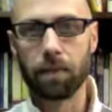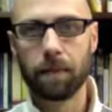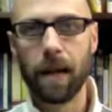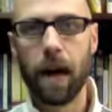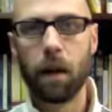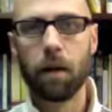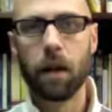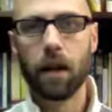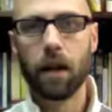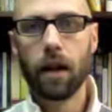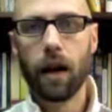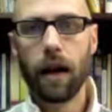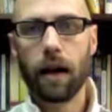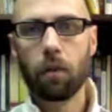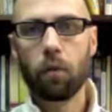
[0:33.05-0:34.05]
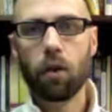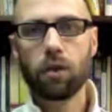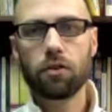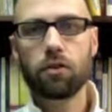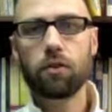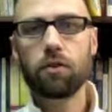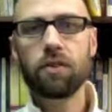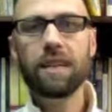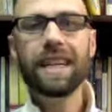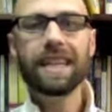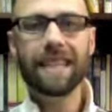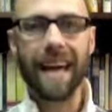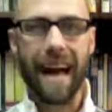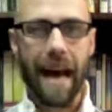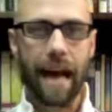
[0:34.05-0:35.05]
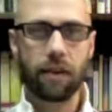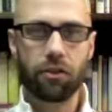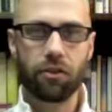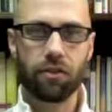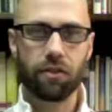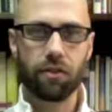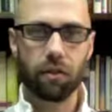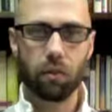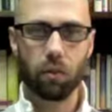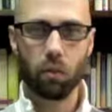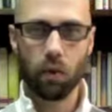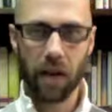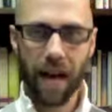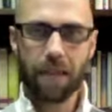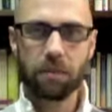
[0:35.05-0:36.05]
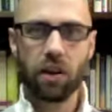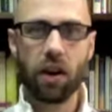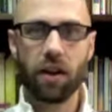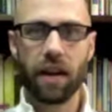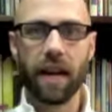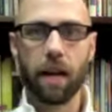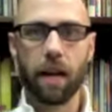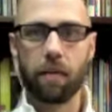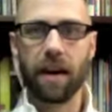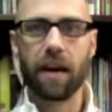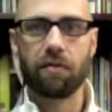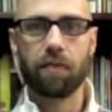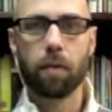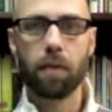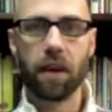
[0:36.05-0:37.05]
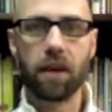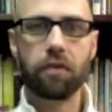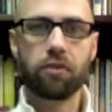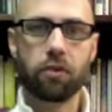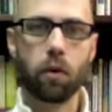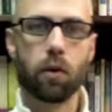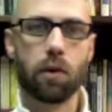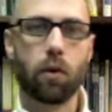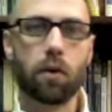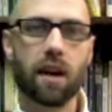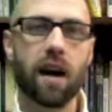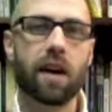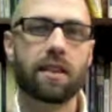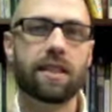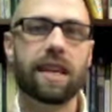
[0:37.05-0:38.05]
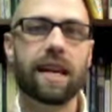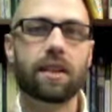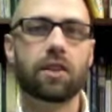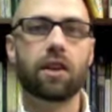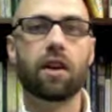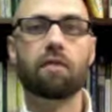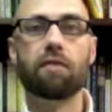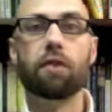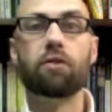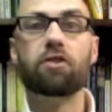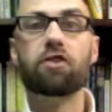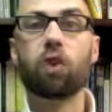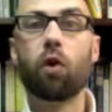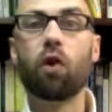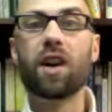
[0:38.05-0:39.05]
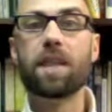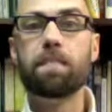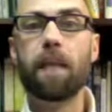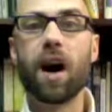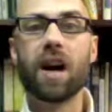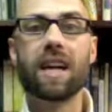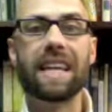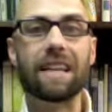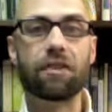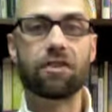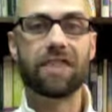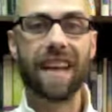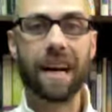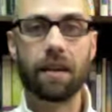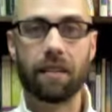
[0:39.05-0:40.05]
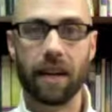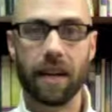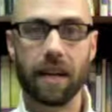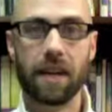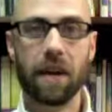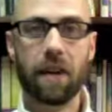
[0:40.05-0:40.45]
Now, I want to detach what I'm talking about from the historical context of the story Mark is telling.